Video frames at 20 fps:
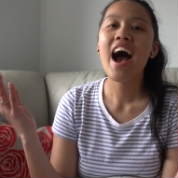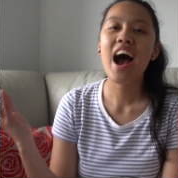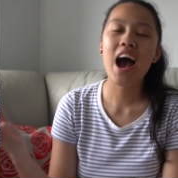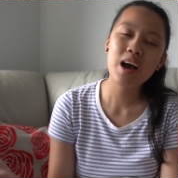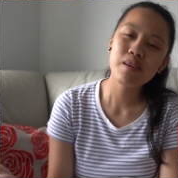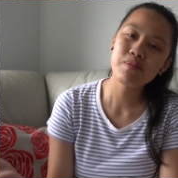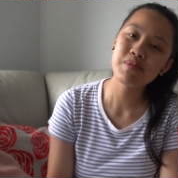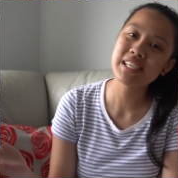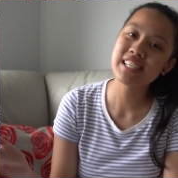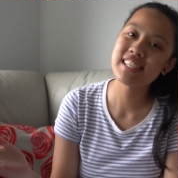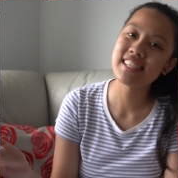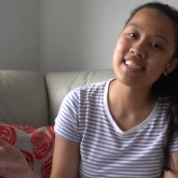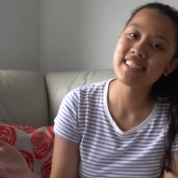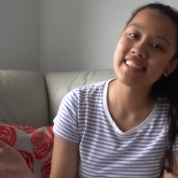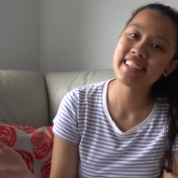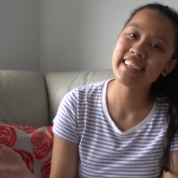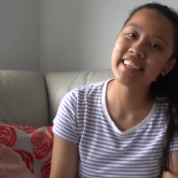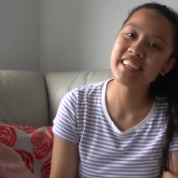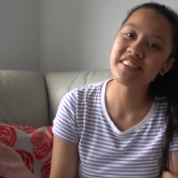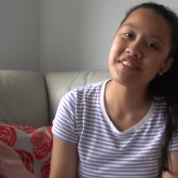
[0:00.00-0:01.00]
Happy
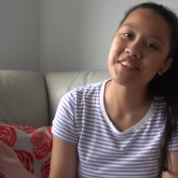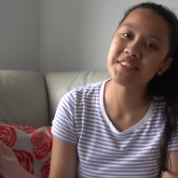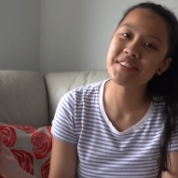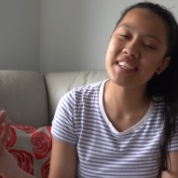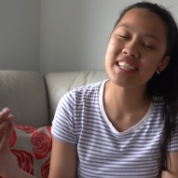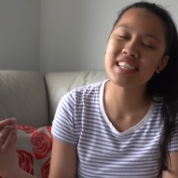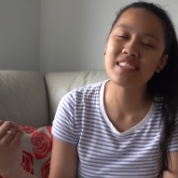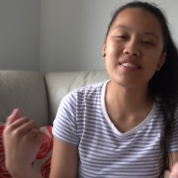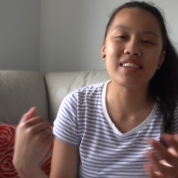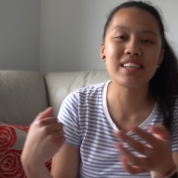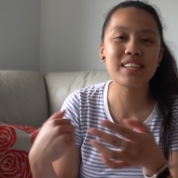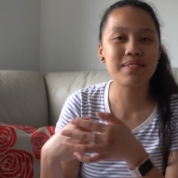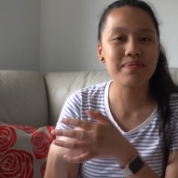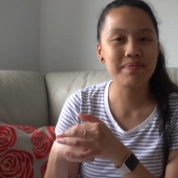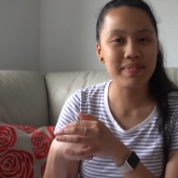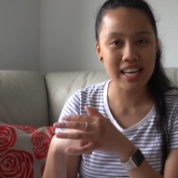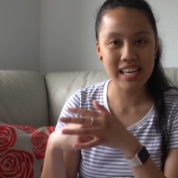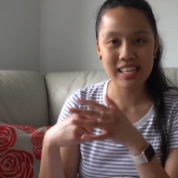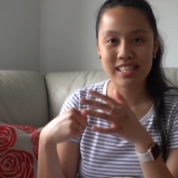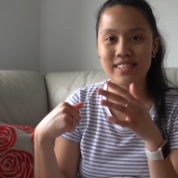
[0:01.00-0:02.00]
Sunday everyone, and welcome
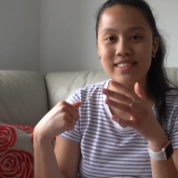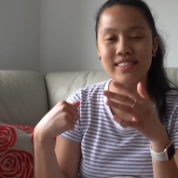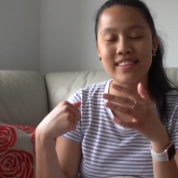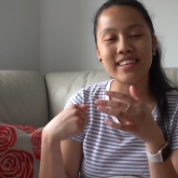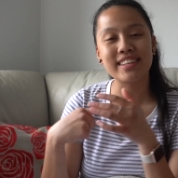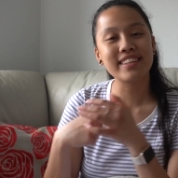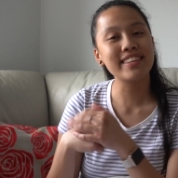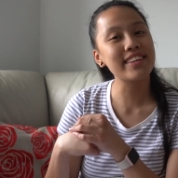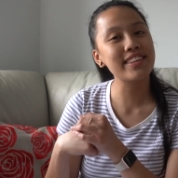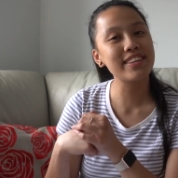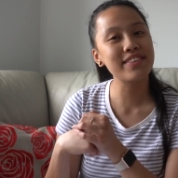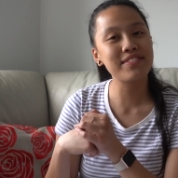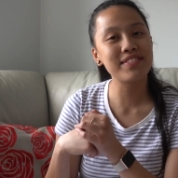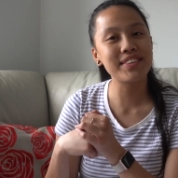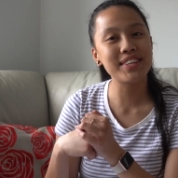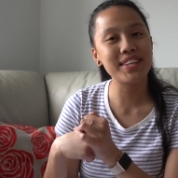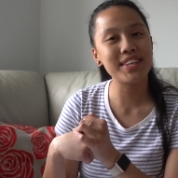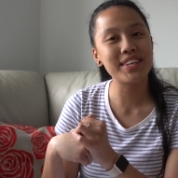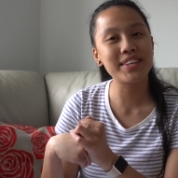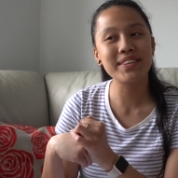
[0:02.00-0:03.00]
back to another
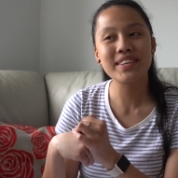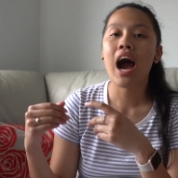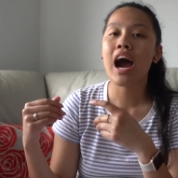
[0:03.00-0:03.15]
video.